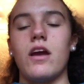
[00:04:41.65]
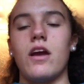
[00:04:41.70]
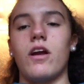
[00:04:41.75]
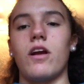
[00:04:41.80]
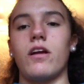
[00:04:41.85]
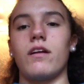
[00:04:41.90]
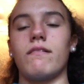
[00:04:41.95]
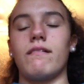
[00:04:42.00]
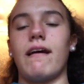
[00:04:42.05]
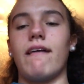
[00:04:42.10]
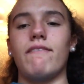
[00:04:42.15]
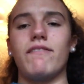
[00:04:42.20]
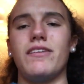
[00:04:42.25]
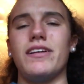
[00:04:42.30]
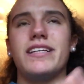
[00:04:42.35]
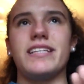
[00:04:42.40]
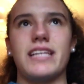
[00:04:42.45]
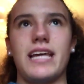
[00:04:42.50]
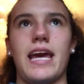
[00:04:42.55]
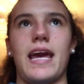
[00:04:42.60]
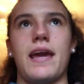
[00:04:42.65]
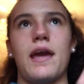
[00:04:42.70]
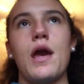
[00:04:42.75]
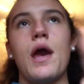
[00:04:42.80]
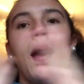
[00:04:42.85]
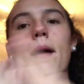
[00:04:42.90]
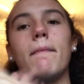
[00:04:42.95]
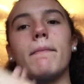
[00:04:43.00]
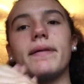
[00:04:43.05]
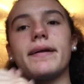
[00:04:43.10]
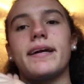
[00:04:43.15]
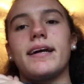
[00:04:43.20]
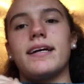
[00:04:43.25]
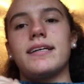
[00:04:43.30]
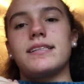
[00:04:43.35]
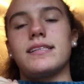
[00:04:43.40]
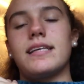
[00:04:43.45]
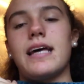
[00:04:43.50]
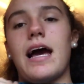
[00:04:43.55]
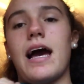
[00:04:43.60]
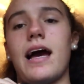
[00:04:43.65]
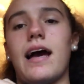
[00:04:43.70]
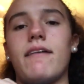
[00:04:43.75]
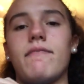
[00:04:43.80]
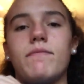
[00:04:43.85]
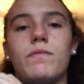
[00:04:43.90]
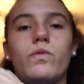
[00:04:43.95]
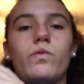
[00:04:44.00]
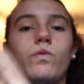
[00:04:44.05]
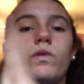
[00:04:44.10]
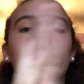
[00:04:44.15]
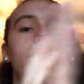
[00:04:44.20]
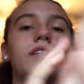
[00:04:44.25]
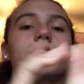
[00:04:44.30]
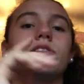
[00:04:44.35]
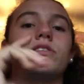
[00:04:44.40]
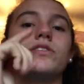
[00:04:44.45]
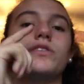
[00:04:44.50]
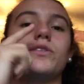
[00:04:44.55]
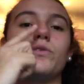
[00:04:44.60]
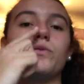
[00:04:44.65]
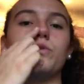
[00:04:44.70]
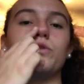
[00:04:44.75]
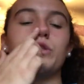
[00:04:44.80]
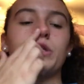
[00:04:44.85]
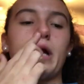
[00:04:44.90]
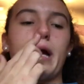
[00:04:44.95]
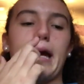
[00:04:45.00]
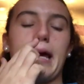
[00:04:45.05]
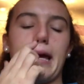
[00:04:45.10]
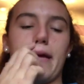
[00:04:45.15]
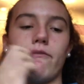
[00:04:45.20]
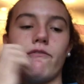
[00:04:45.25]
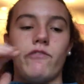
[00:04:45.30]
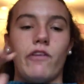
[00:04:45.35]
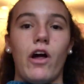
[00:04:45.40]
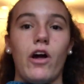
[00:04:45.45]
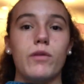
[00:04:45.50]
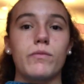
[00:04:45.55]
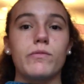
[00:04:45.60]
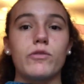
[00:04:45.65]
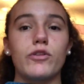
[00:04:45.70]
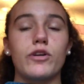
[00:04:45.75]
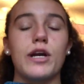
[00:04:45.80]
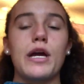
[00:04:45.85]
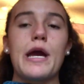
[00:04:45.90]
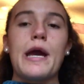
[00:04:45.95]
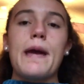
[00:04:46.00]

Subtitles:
or of the day, because I've been wanting to try and vlog more.